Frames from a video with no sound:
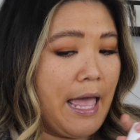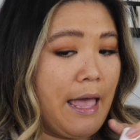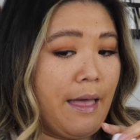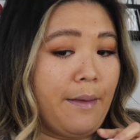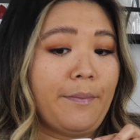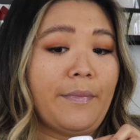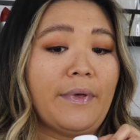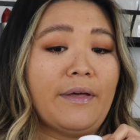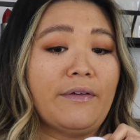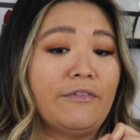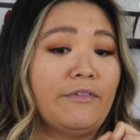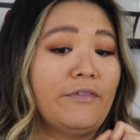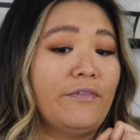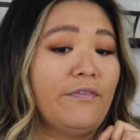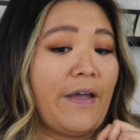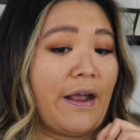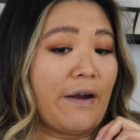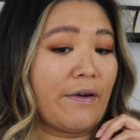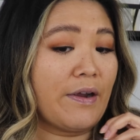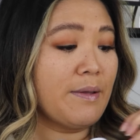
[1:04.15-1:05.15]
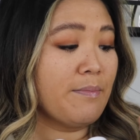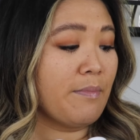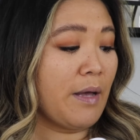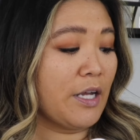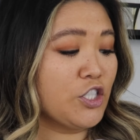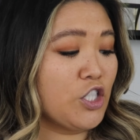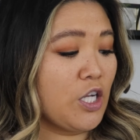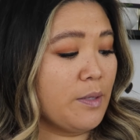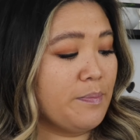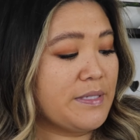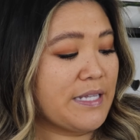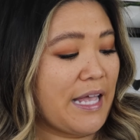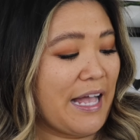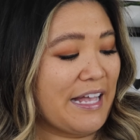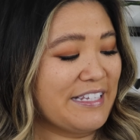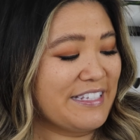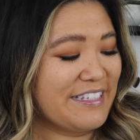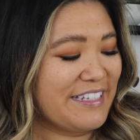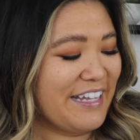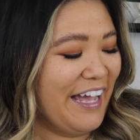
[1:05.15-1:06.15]
am very much
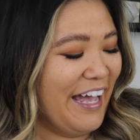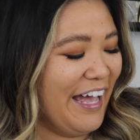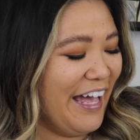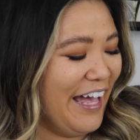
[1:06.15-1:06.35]
obsessed.